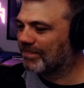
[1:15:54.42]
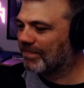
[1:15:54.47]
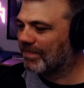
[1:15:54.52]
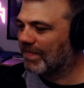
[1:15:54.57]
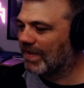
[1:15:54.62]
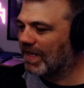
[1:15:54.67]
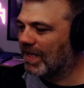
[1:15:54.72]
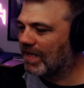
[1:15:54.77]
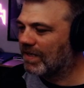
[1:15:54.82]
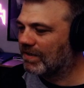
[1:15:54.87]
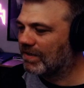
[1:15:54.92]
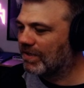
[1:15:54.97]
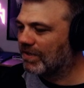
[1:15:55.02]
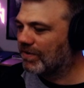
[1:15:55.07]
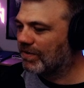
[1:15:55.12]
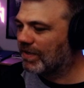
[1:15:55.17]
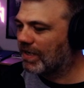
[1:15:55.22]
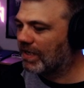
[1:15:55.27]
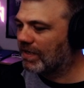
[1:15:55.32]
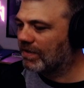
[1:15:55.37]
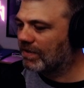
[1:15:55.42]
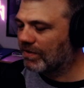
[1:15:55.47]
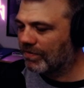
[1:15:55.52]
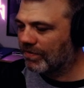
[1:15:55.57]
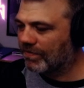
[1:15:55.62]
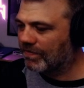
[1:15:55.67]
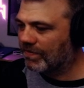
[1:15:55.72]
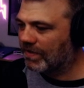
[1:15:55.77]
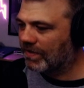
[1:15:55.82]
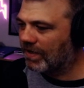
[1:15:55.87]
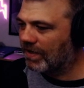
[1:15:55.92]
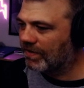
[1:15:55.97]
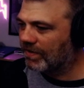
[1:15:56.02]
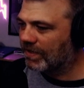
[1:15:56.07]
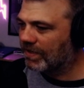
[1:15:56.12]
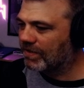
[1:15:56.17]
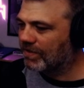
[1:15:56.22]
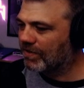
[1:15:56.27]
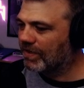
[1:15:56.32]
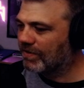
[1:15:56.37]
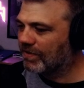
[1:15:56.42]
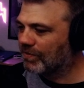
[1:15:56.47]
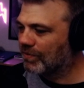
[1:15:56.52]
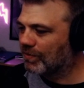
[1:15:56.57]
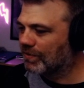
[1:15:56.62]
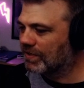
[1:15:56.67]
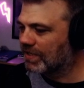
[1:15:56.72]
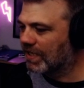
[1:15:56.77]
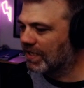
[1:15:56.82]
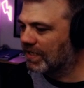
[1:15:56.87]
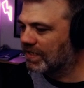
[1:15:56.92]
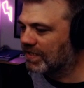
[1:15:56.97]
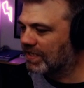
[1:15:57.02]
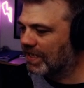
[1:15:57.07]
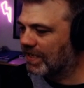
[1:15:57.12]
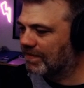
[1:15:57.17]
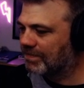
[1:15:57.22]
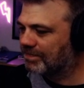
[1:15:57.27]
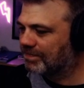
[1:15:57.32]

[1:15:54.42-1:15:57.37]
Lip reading: Yeah, I don't know. I don't think there are any rules against that.